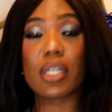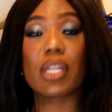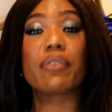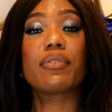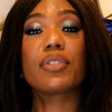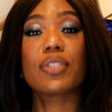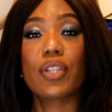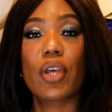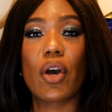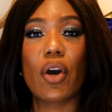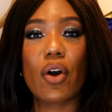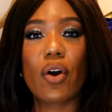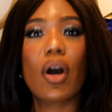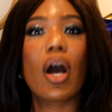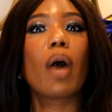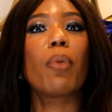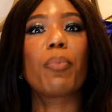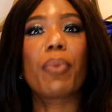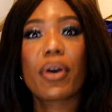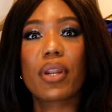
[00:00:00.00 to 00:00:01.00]
And if so,
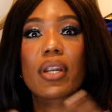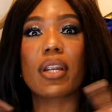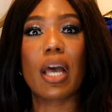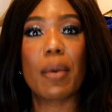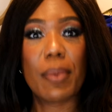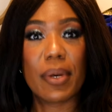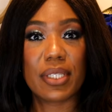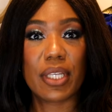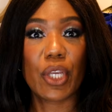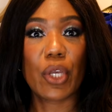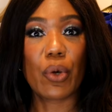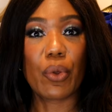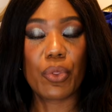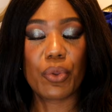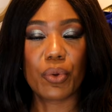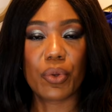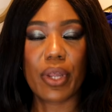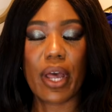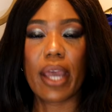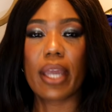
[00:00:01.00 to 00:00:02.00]
I'll put it up as I go
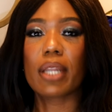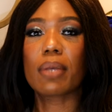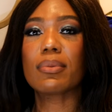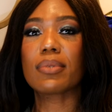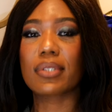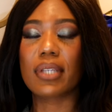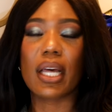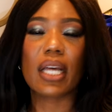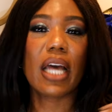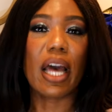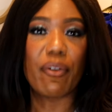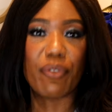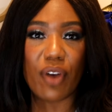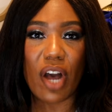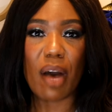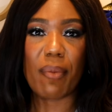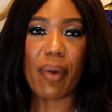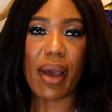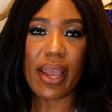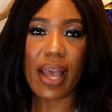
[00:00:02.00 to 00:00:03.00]
through the items that have
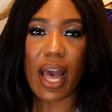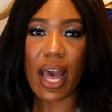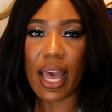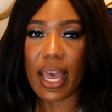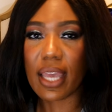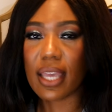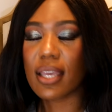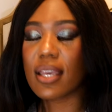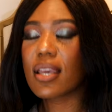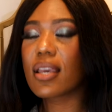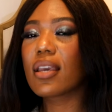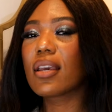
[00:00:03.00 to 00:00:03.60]
caught my eye.